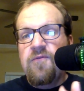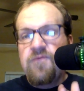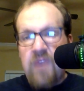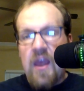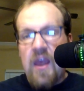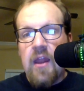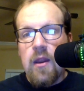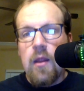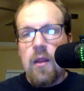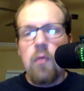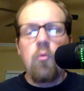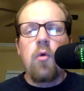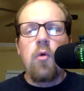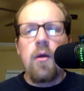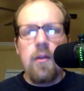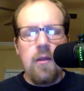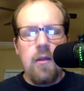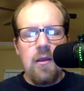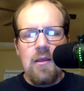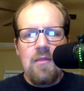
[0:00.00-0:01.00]
fit in
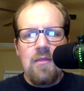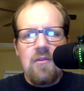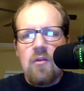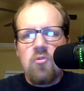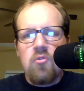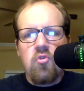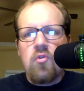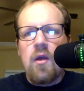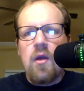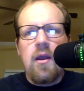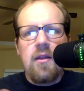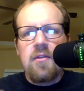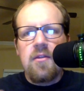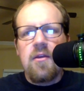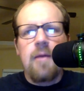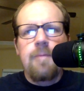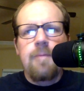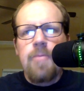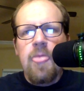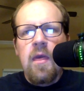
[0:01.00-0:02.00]
what they're trying
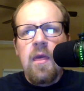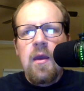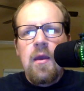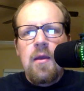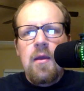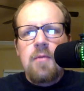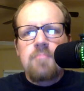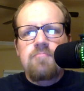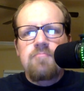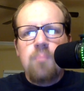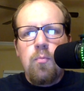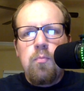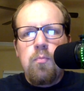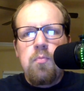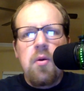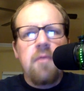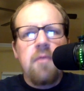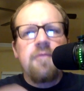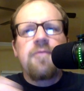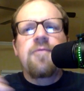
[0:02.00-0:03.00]
to
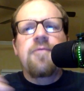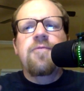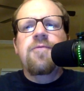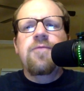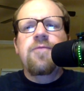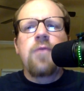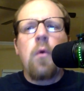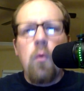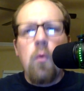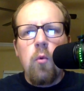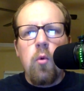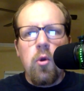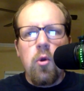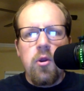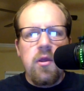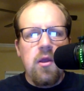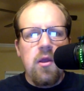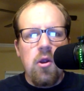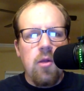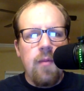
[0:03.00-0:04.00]
put
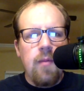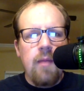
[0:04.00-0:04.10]
forward here.